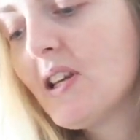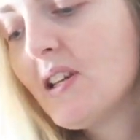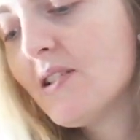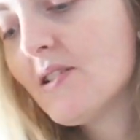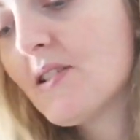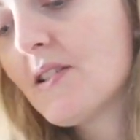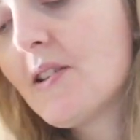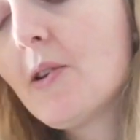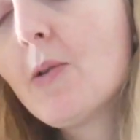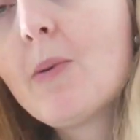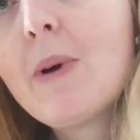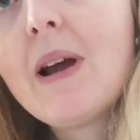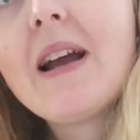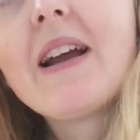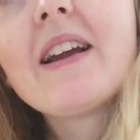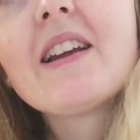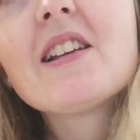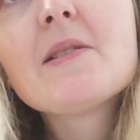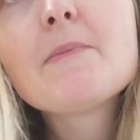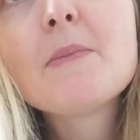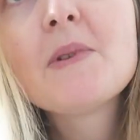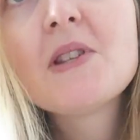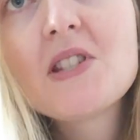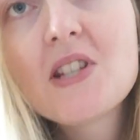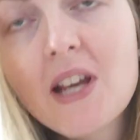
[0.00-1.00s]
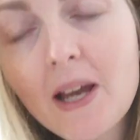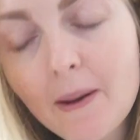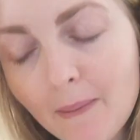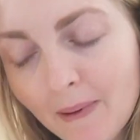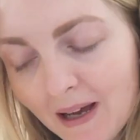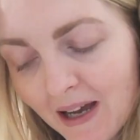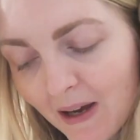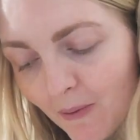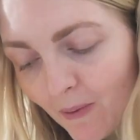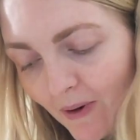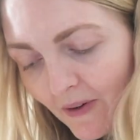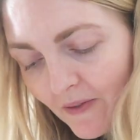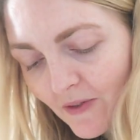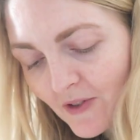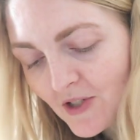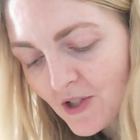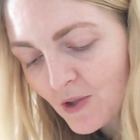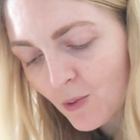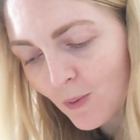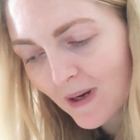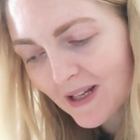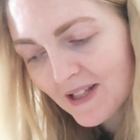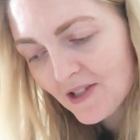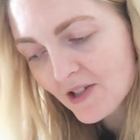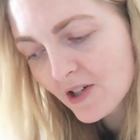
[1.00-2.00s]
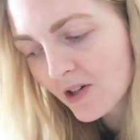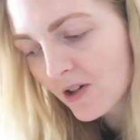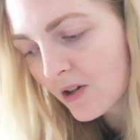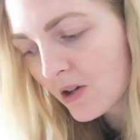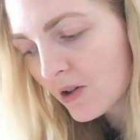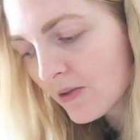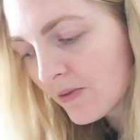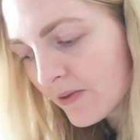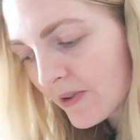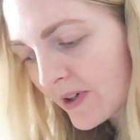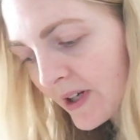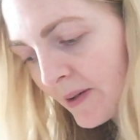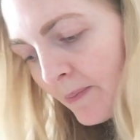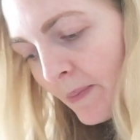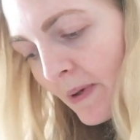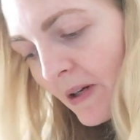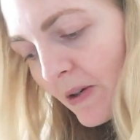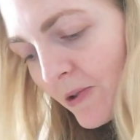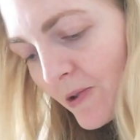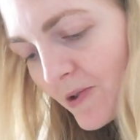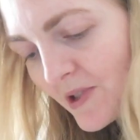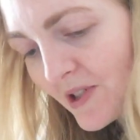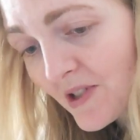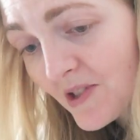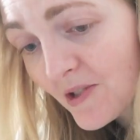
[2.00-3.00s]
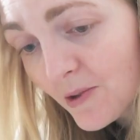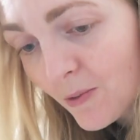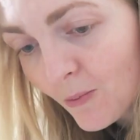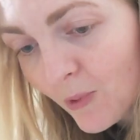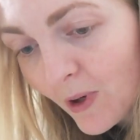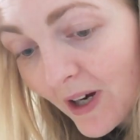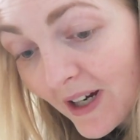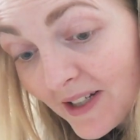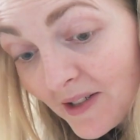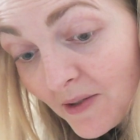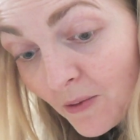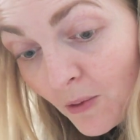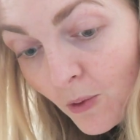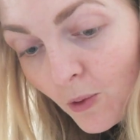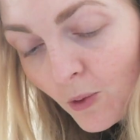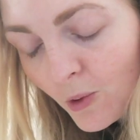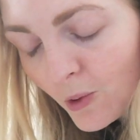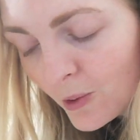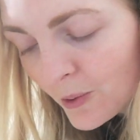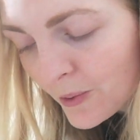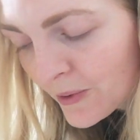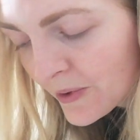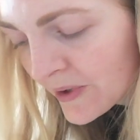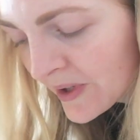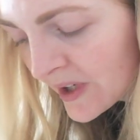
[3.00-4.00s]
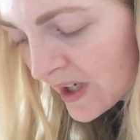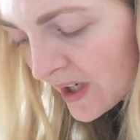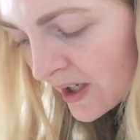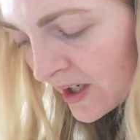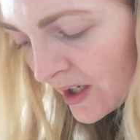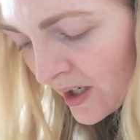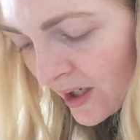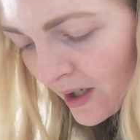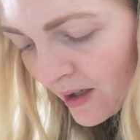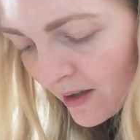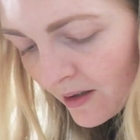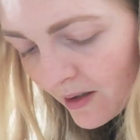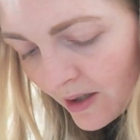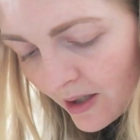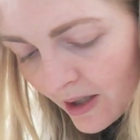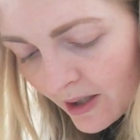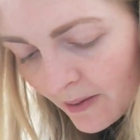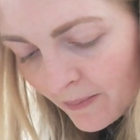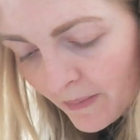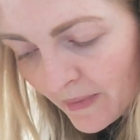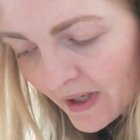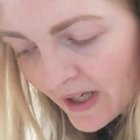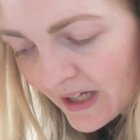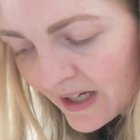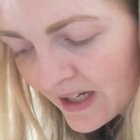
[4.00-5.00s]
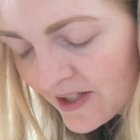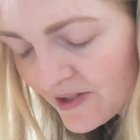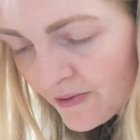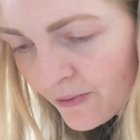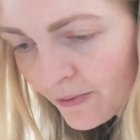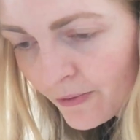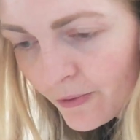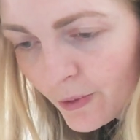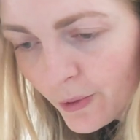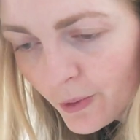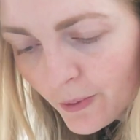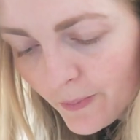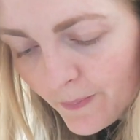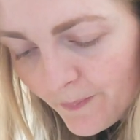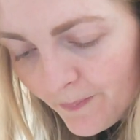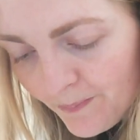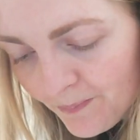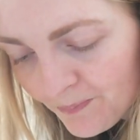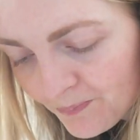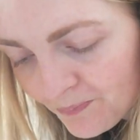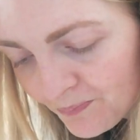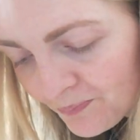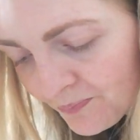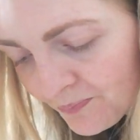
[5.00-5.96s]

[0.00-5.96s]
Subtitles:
He's still wearing his pajama with a sweater over it because it's quite cold in his room.